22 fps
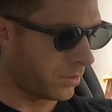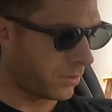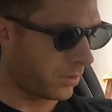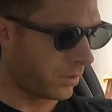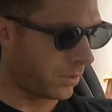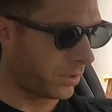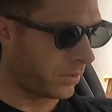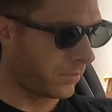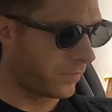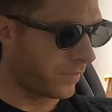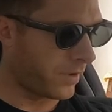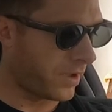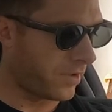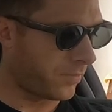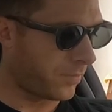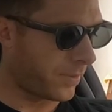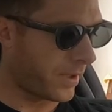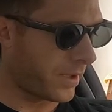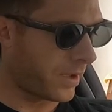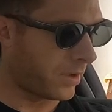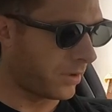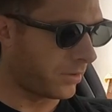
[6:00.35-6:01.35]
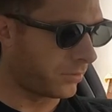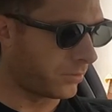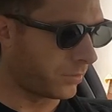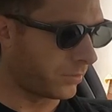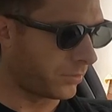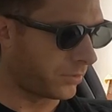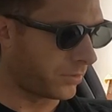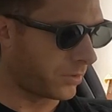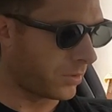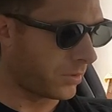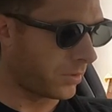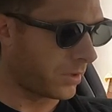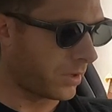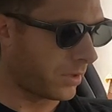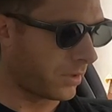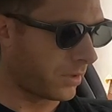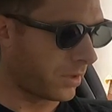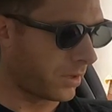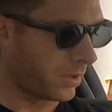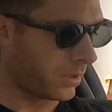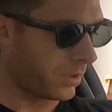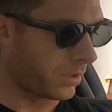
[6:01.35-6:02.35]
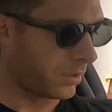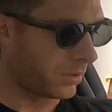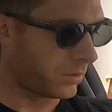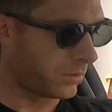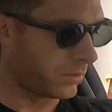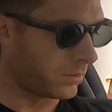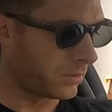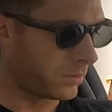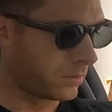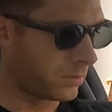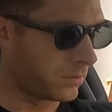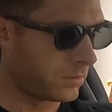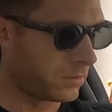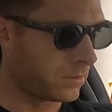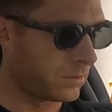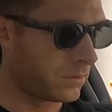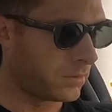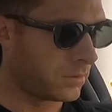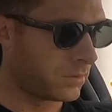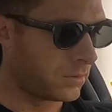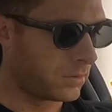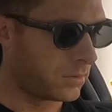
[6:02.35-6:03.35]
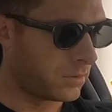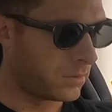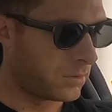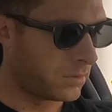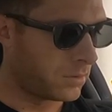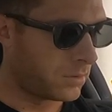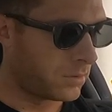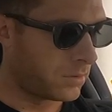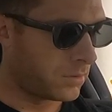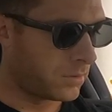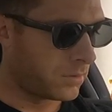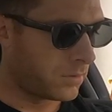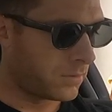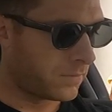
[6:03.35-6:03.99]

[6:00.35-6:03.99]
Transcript: 35 pounds? What's going on there? That explains it.